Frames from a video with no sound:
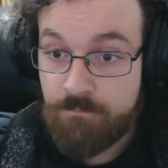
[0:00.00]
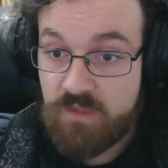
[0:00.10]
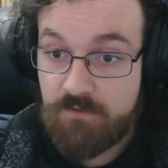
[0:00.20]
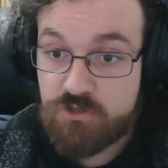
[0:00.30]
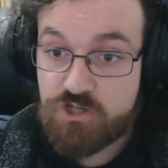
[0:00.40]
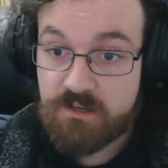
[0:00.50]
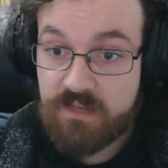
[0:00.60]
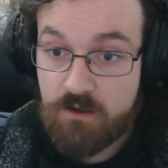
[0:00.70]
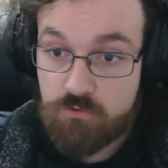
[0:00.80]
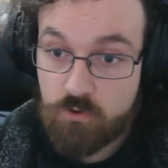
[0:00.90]
Have you checked
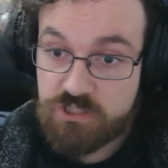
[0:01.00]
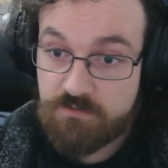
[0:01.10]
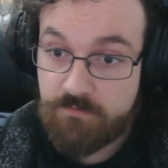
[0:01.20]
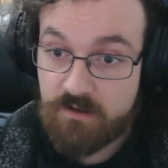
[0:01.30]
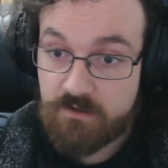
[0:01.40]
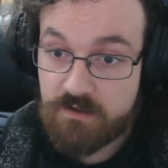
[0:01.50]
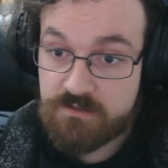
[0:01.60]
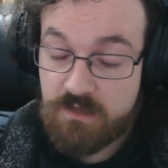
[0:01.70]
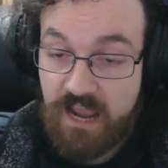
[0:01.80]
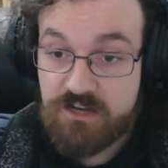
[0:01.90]
out OceanVeil
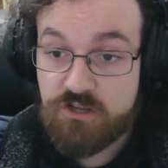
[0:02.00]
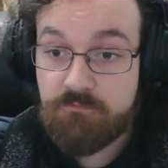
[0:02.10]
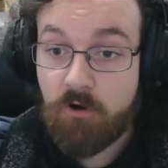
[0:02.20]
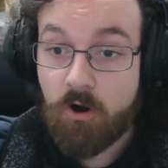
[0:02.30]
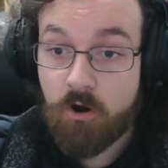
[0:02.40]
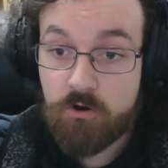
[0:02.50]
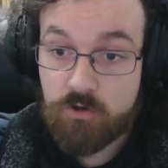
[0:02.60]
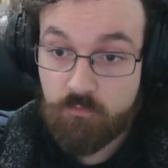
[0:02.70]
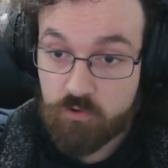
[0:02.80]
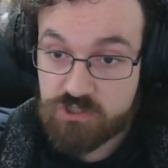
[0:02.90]
yet? Had you even heard
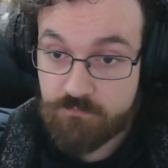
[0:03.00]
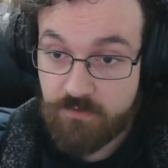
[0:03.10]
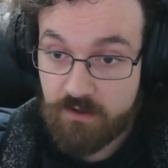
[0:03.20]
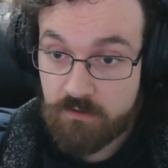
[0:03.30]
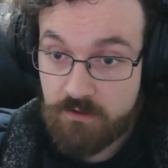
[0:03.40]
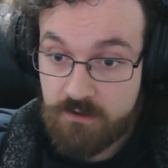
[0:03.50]
of OceanVeil?